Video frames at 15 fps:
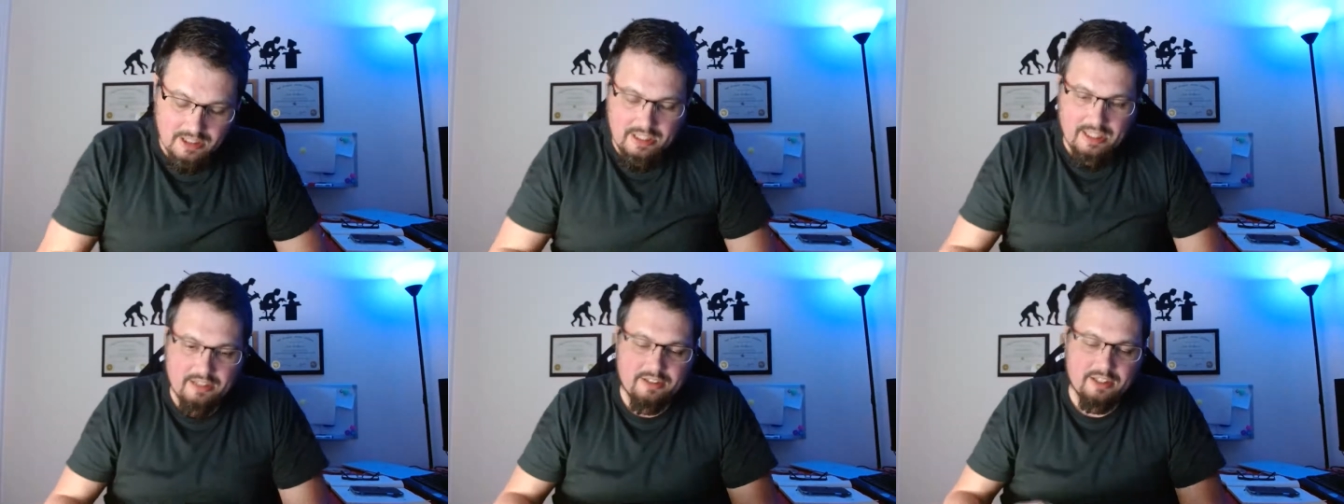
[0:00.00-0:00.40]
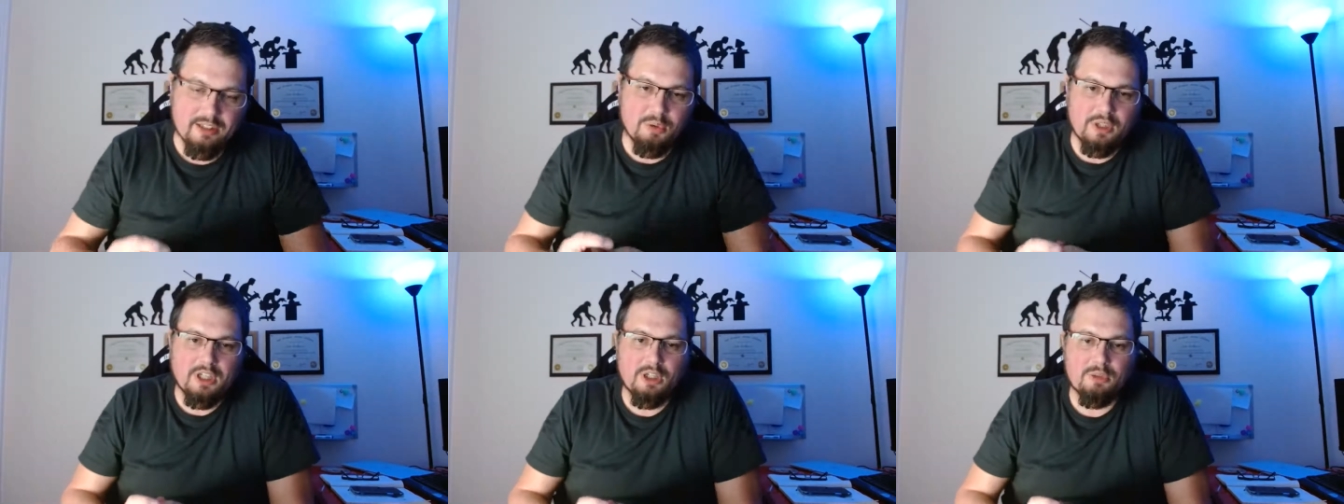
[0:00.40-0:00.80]
I think,
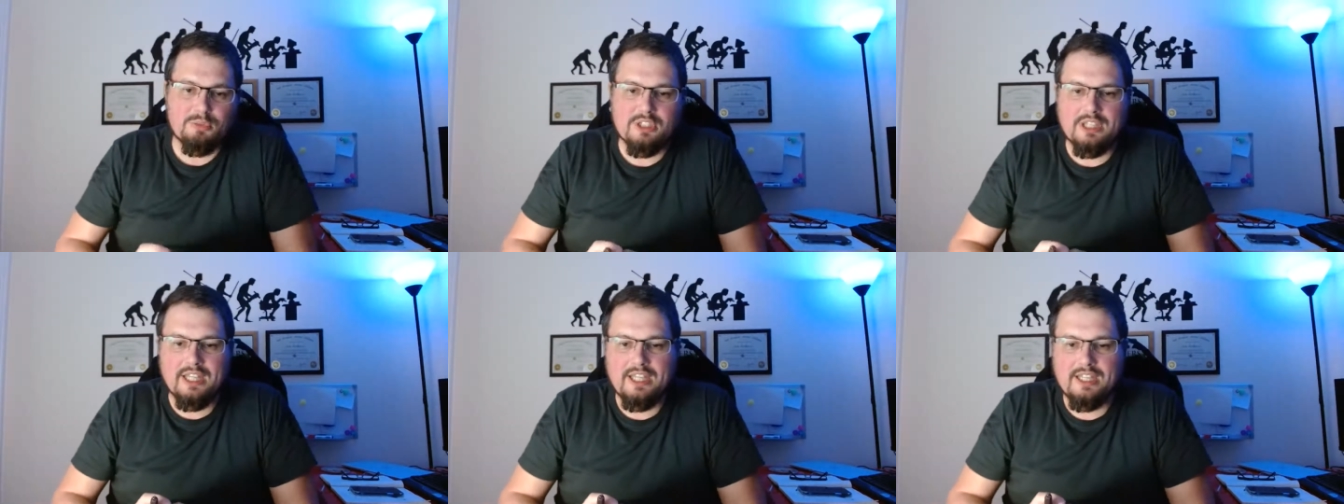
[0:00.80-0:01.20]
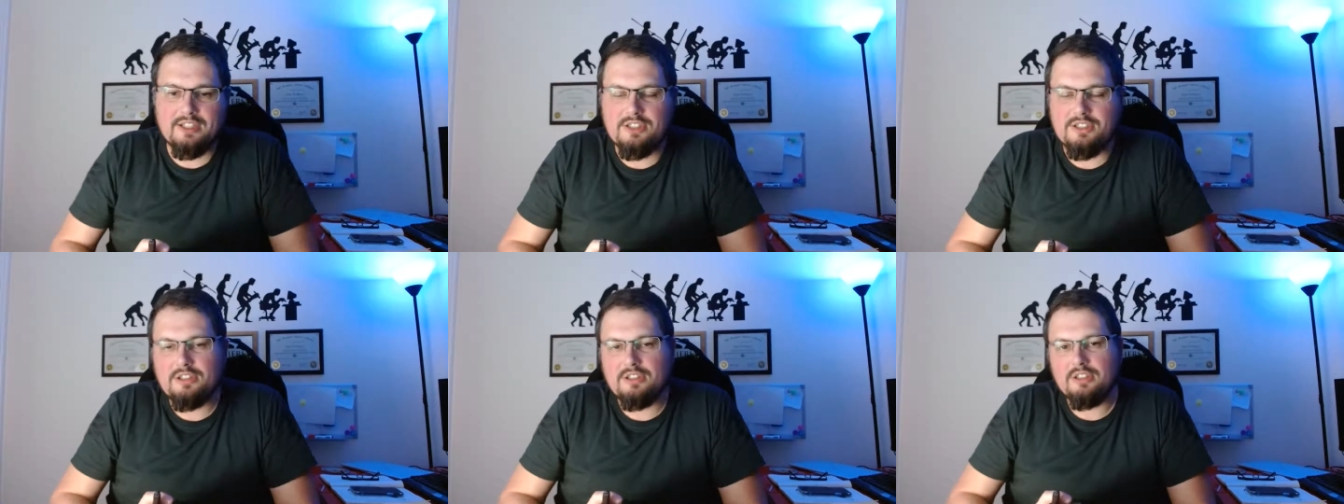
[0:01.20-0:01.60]
when it comes to
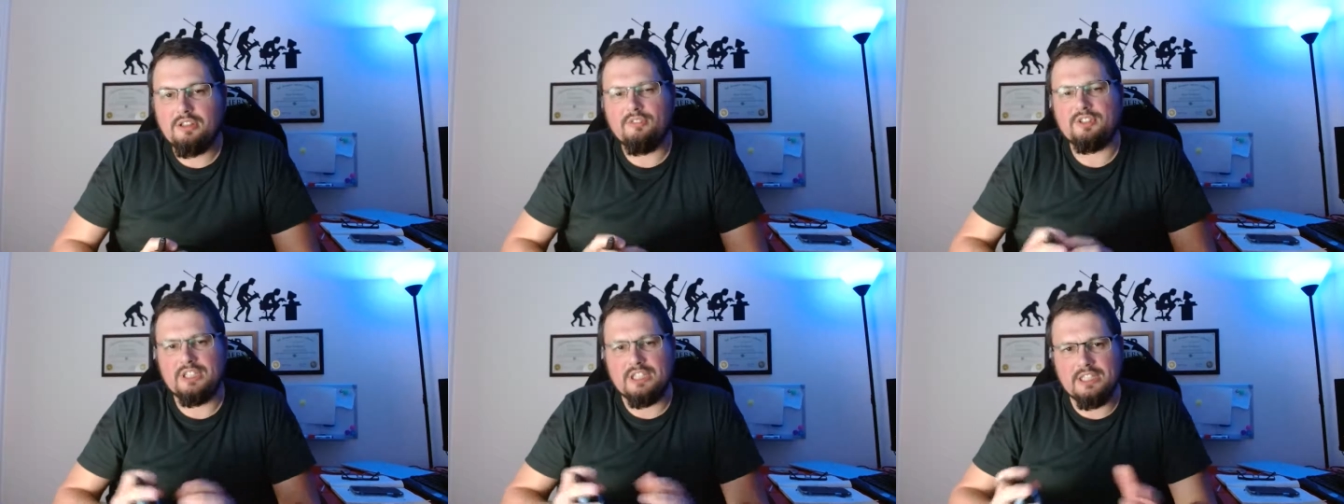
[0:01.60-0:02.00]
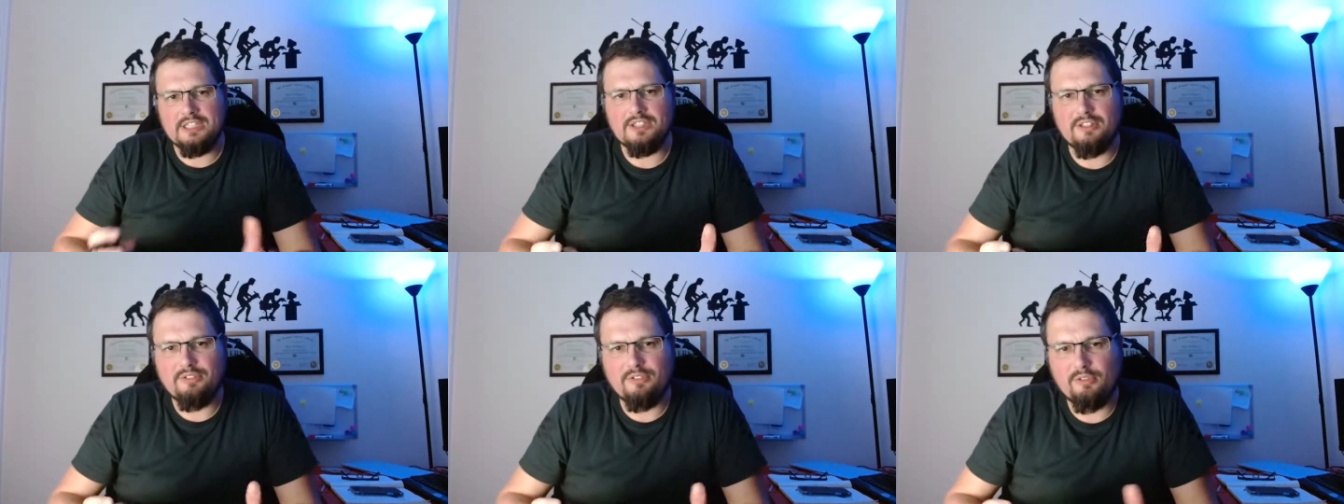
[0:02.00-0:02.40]
kids. Obviously, it is
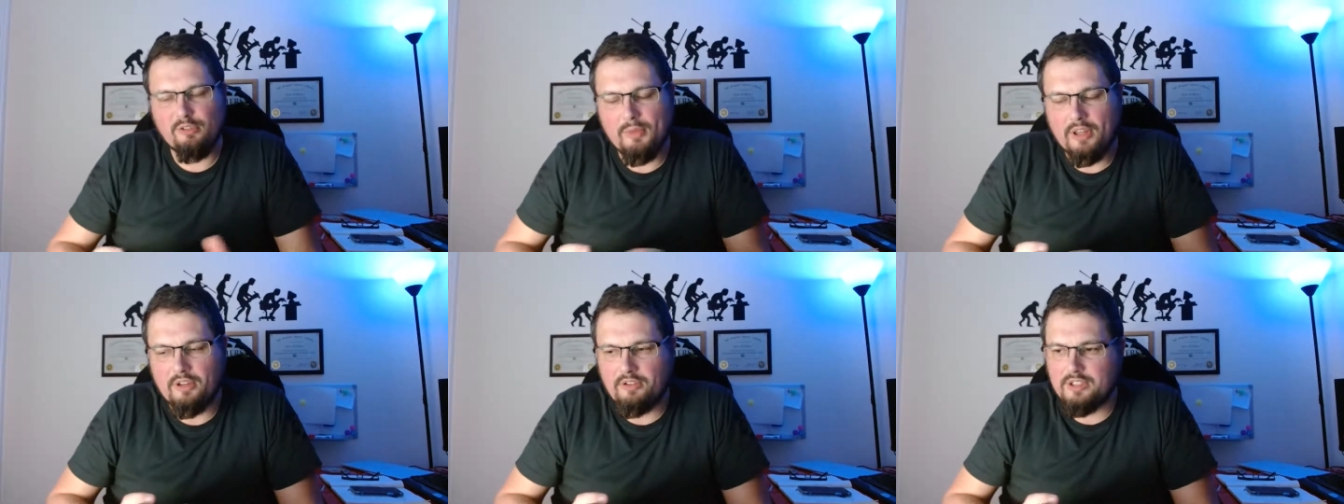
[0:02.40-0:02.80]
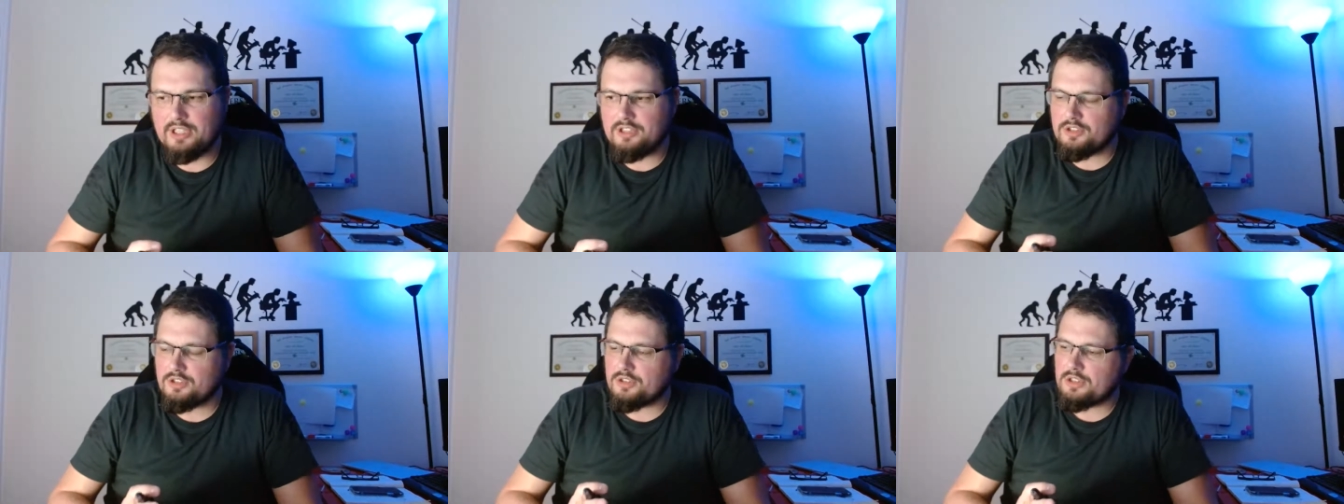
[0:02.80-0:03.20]
different from other
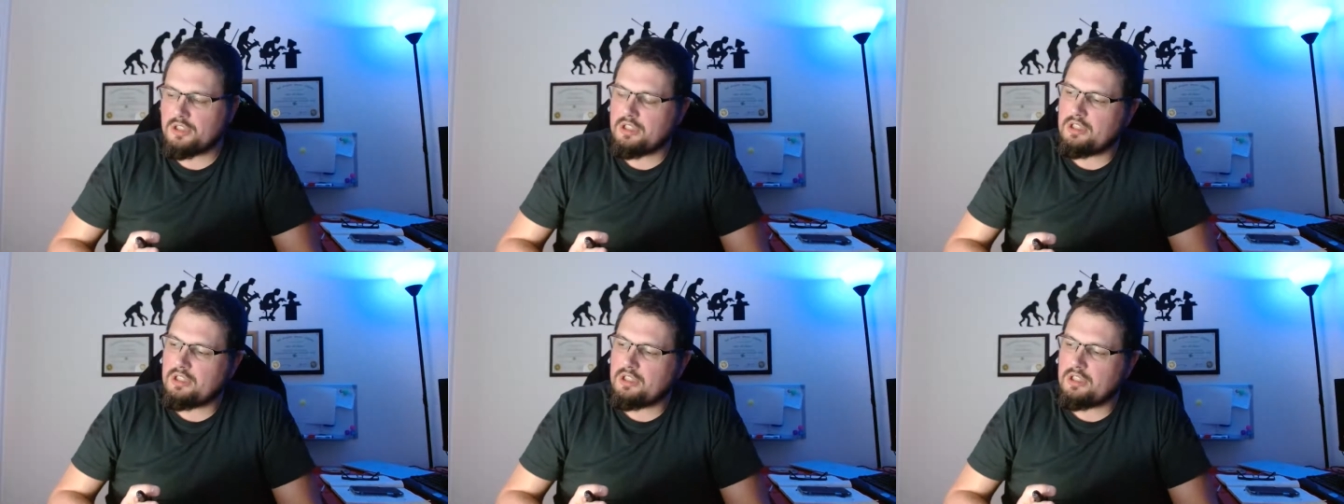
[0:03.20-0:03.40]
addictions.